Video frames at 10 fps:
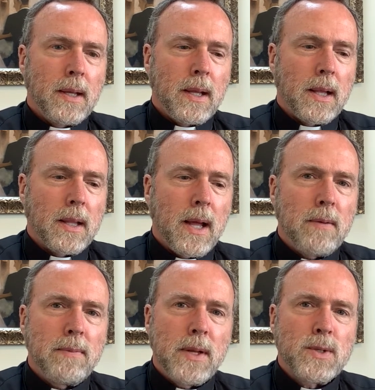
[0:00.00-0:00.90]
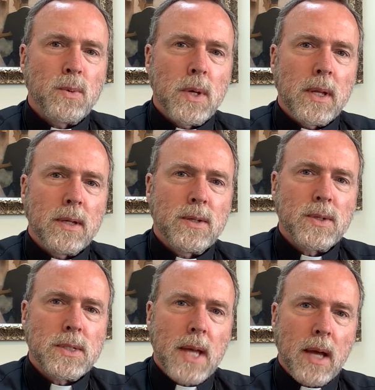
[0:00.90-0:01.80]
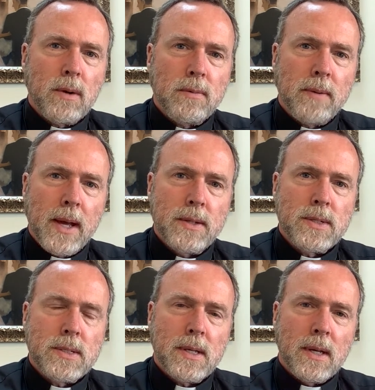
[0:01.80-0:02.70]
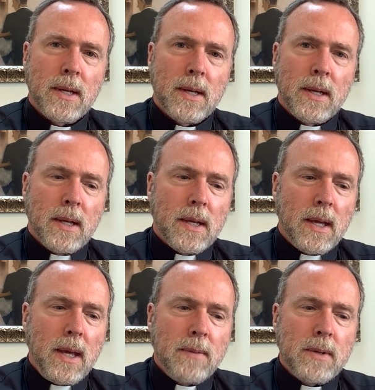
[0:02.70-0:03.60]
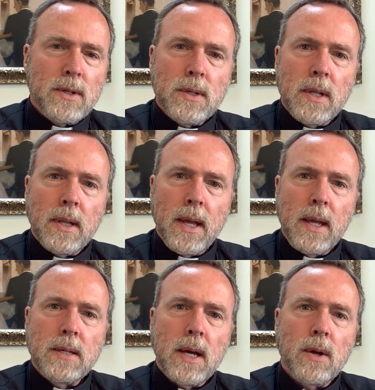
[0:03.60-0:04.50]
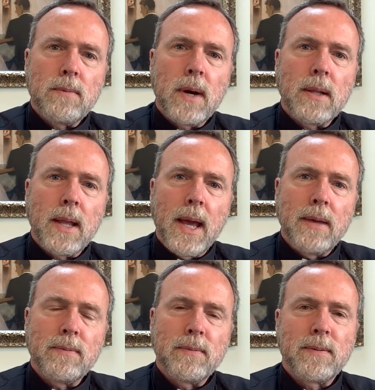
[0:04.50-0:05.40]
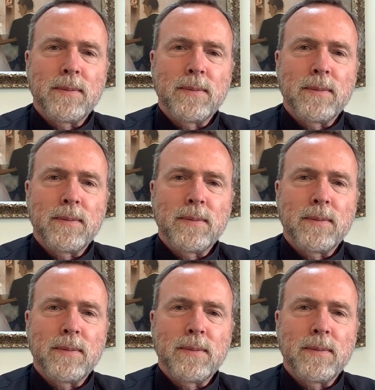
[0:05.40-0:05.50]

a love that is willing to sacrifice even to the laying down of our life.